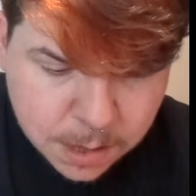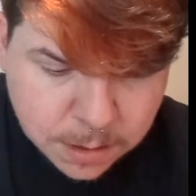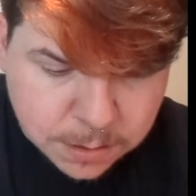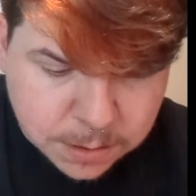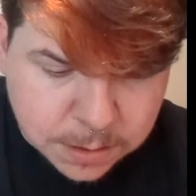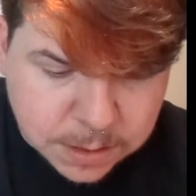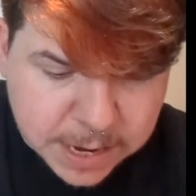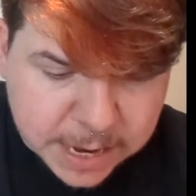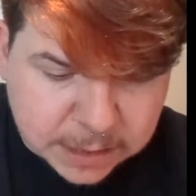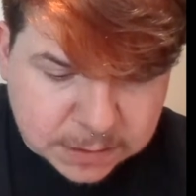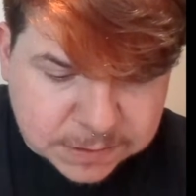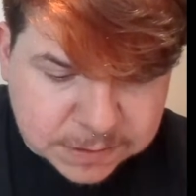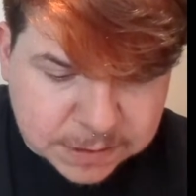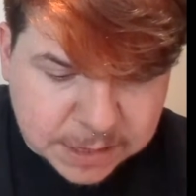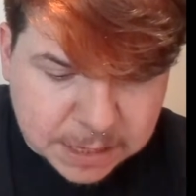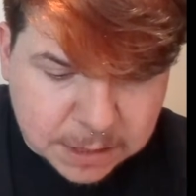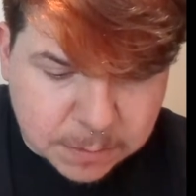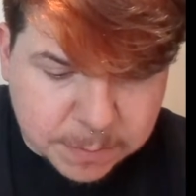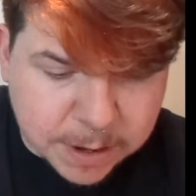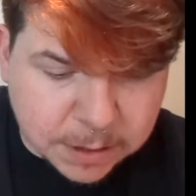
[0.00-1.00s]
The next
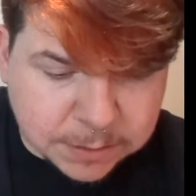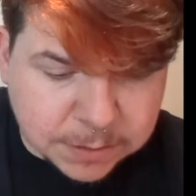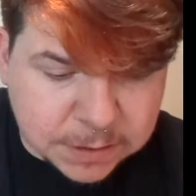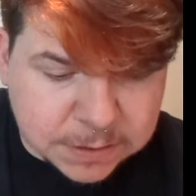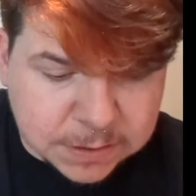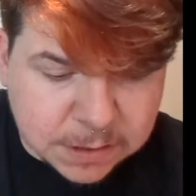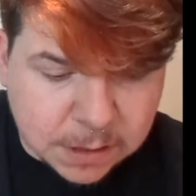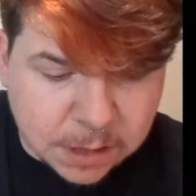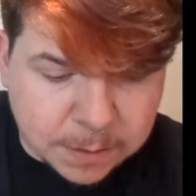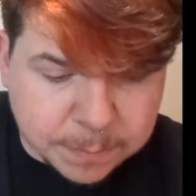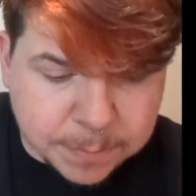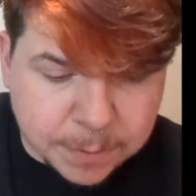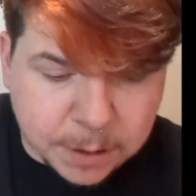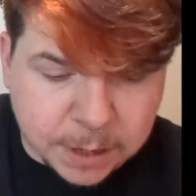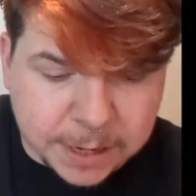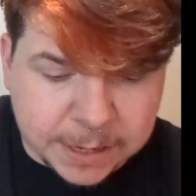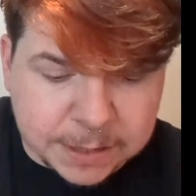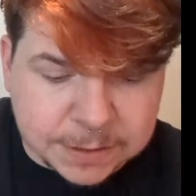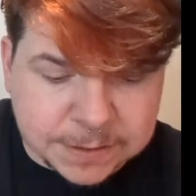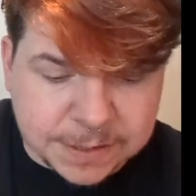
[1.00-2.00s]
thing about this clipper
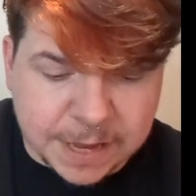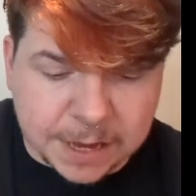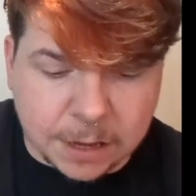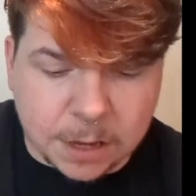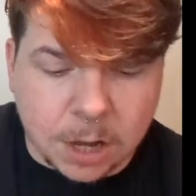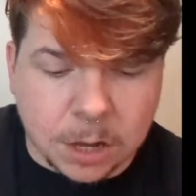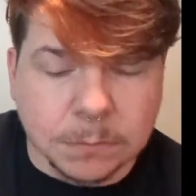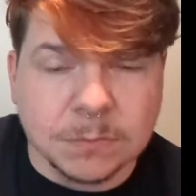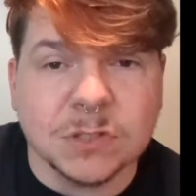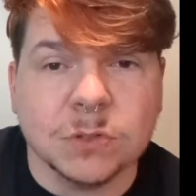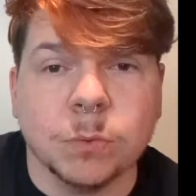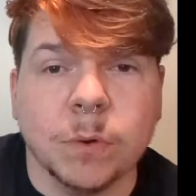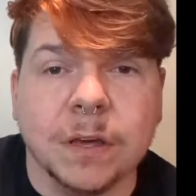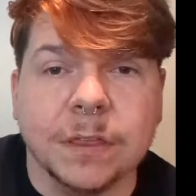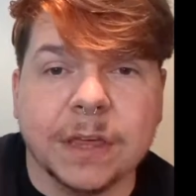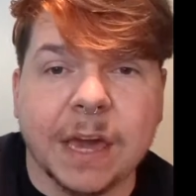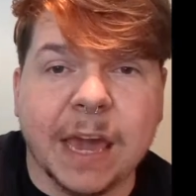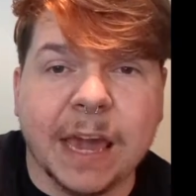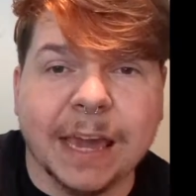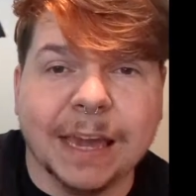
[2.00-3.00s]
is it comes
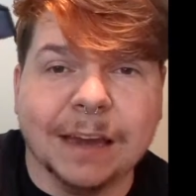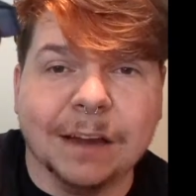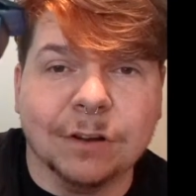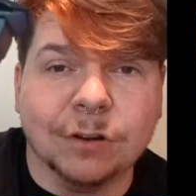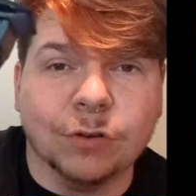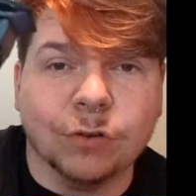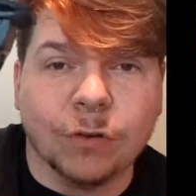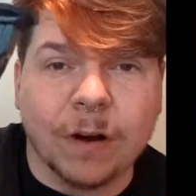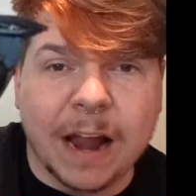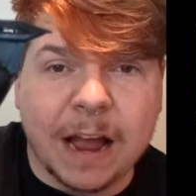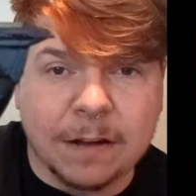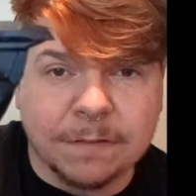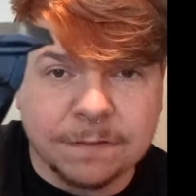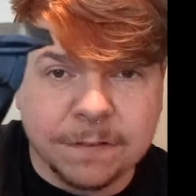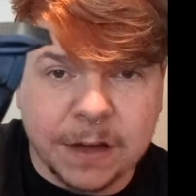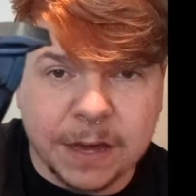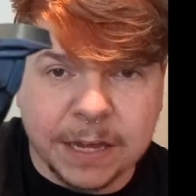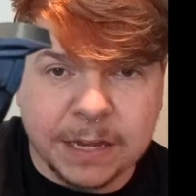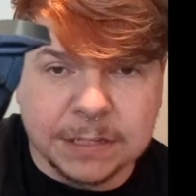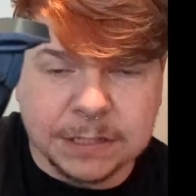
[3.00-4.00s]
with a
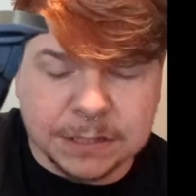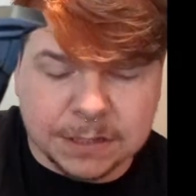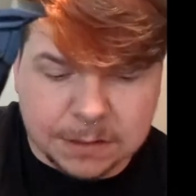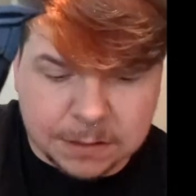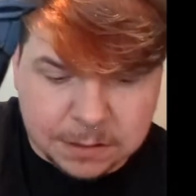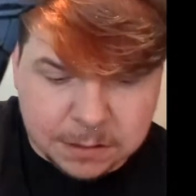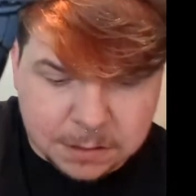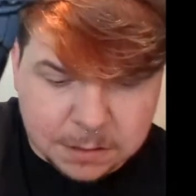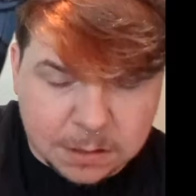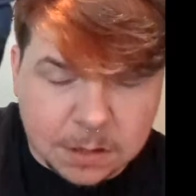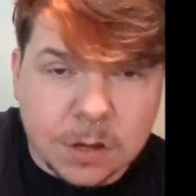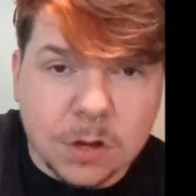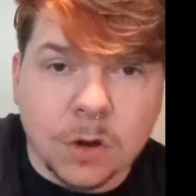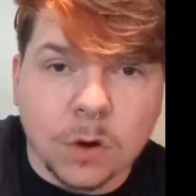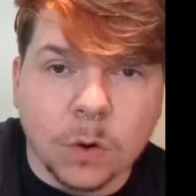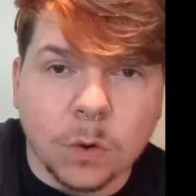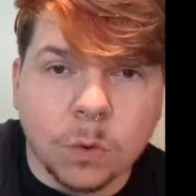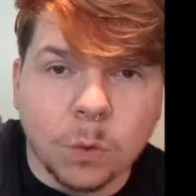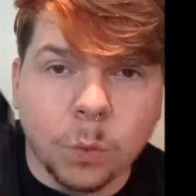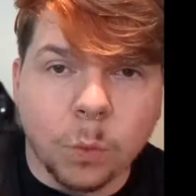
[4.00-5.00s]
graphite
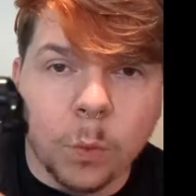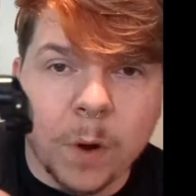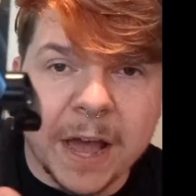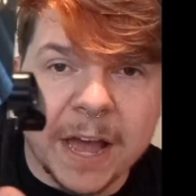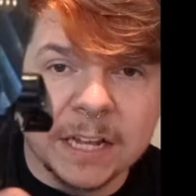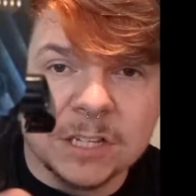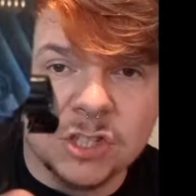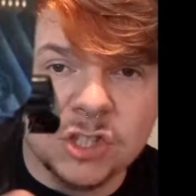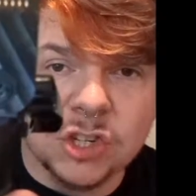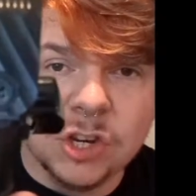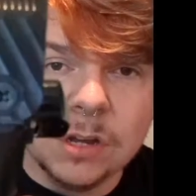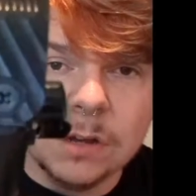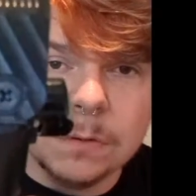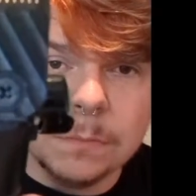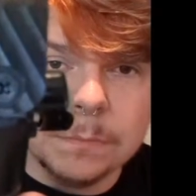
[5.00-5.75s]
wedge